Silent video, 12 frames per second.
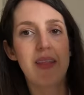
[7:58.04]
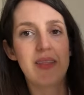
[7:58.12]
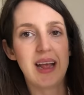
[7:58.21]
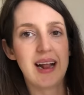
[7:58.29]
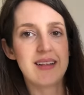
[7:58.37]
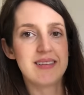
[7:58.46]
and then
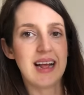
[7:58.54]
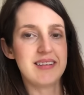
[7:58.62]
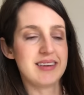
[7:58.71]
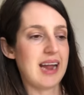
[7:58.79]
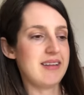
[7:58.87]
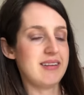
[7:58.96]
the
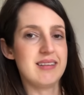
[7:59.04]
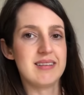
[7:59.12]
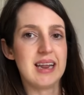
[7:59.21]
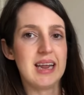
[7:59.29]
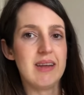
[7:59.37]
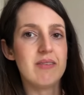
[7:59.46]
elasticated
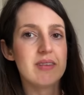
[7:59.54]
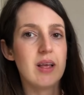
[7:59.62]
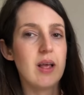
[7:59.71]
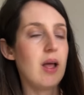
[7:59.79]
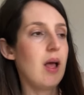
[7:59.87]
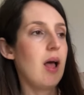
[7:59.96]
sleeves.
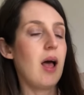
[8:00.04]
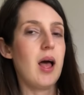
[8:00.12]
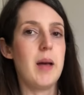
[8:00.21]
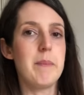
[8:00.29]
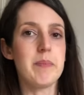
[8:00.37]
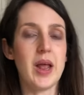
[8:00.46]

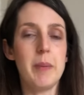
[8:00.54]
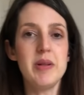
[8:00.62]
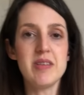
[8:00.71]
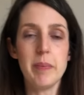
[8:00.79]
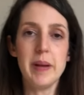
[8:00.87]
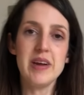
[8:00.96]
Um, and I'll
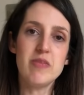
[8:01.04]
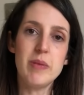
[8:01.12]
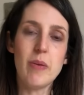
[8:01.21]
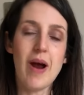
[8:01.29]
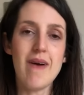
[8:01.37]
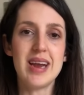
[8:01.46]
put a picture of
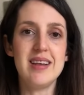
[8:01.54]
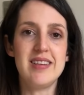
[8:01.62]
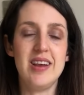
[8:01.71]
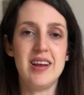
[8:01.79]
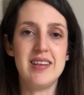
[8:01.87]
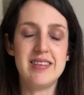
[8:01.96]
me wearing it
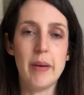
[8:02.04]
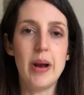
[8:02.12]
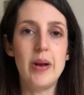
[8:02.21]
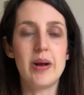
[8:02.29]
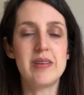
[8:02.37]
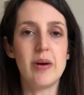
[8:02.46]
so you can see how it
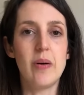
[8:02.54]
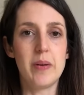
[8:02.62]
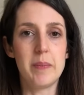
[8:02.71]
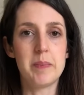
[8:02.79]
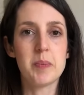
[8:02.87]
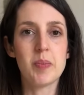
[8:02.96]
looks
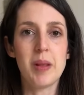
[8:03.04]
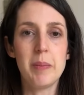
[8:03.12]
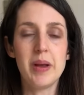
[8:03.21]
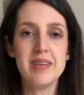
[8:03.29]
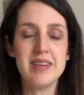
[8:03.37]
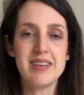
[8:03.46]
on.
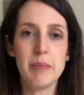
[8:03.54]
Because it's